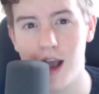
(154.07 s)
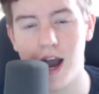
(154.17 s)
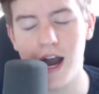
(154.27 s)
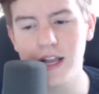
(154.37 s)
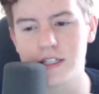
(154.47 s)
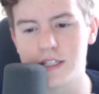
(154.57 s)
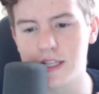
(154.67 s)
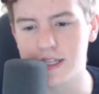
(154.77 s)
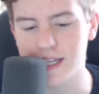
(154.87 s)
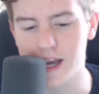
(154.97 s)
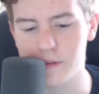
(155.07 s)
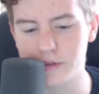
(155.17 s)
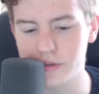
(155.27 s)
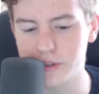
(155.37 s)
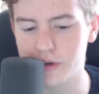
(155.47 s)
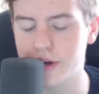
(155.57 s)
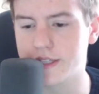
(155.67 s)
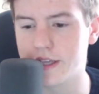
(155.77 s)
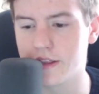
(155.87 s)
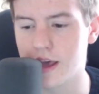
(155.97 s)
I just think it's absolutely
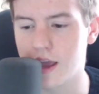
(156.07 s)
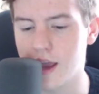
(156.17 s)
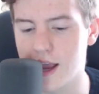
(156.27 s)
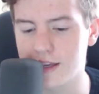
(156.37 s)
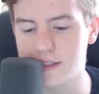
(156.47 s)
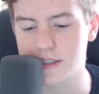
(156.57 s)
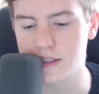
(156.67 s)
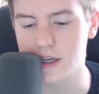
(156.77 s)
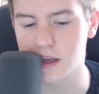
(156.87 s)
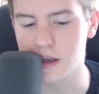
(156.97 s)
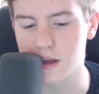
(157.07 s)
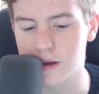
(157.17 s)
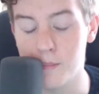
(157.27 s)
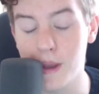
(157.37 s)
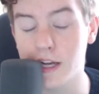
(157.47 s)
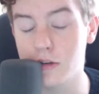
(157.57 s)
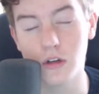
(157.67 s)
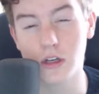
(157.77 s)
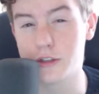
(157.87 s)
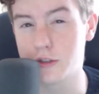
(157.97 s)
crazy that as a male
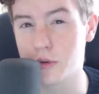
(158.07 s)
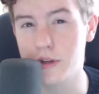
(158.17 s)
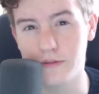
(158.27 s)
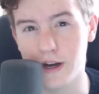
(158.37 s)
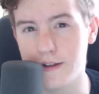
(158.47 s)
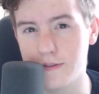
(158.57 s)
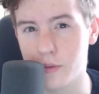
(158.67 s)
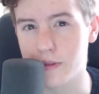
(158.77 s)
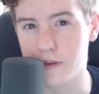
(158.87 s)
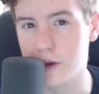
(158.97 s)
under 25 with